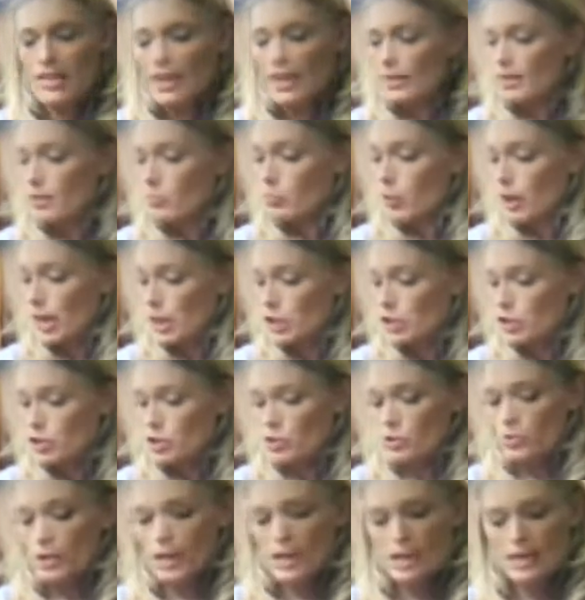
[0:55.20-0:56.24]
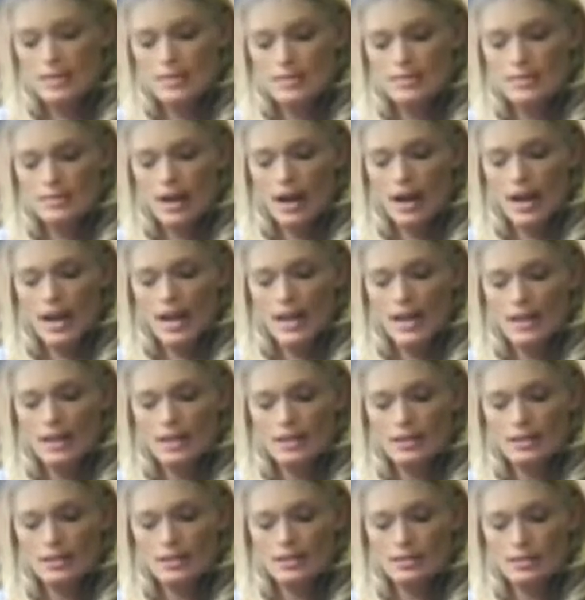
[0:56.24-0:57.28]
Then what I do is
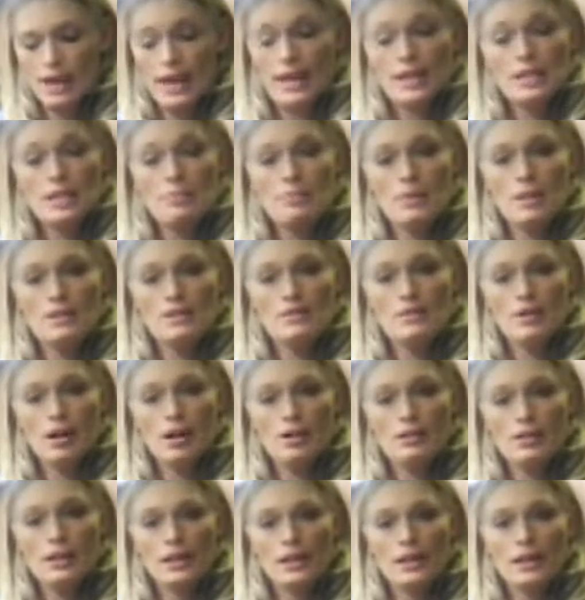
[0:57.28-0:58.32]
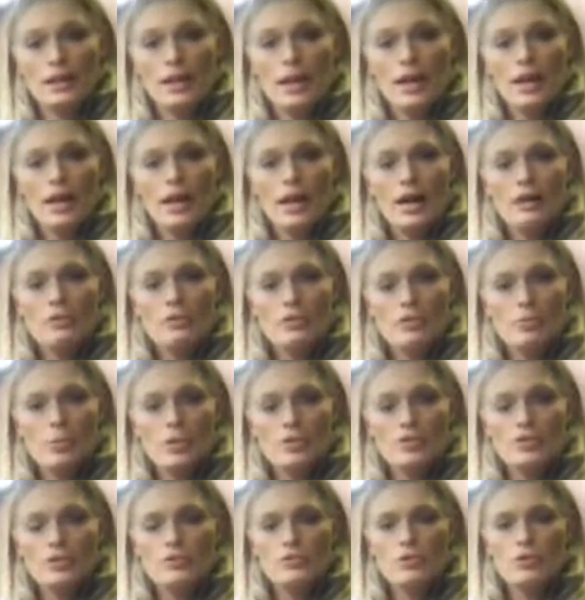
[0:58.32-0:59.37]
I like to mince garlic. And for
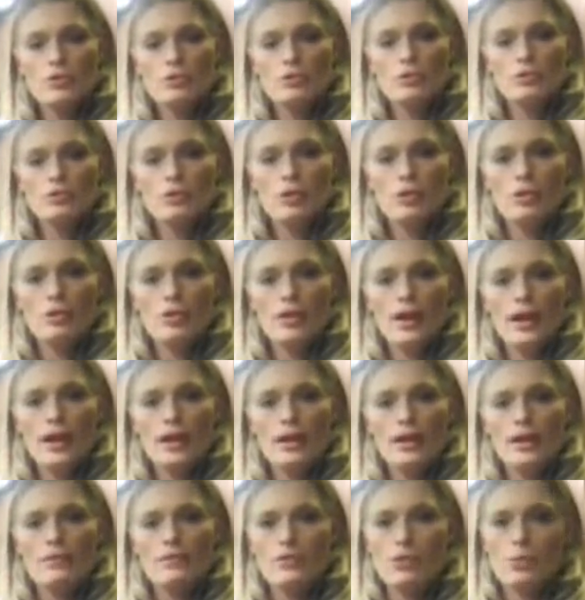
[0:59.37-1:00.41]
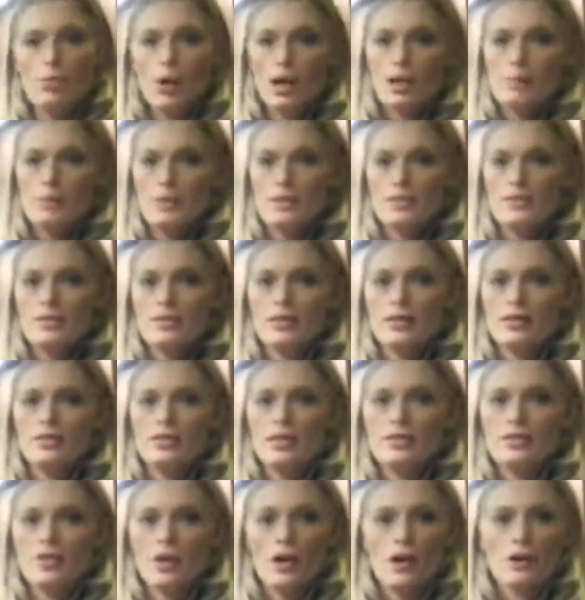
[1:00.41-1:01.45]
most of you, you know that if you want to mince
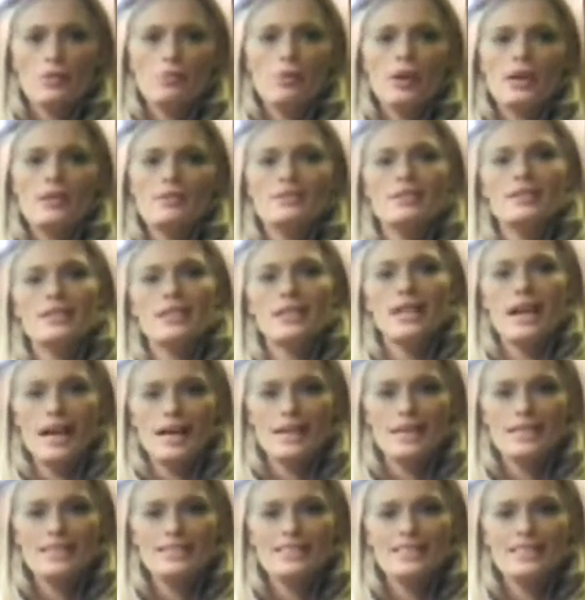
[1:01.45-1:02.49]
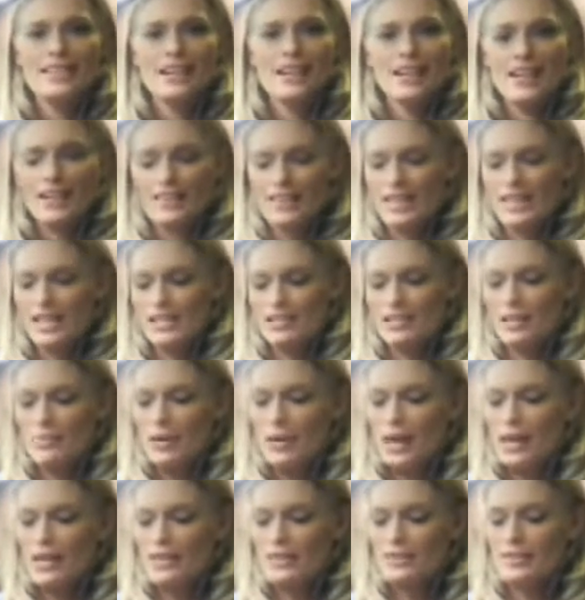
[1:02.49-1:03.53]
garlic, the hard way is to cut it. The easy
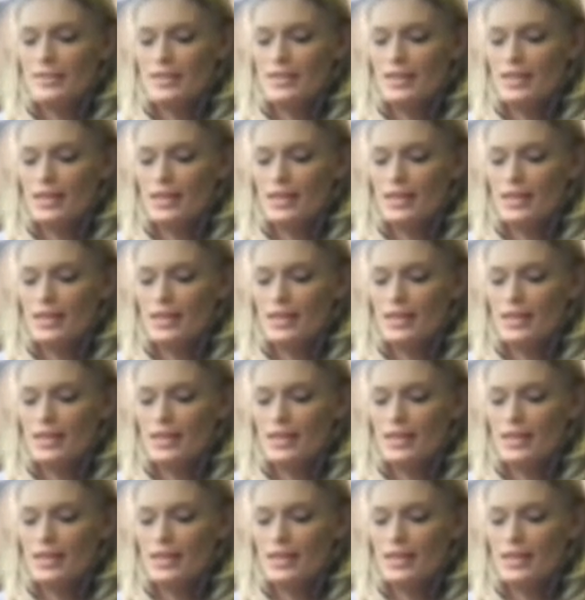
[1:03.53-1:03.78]
way is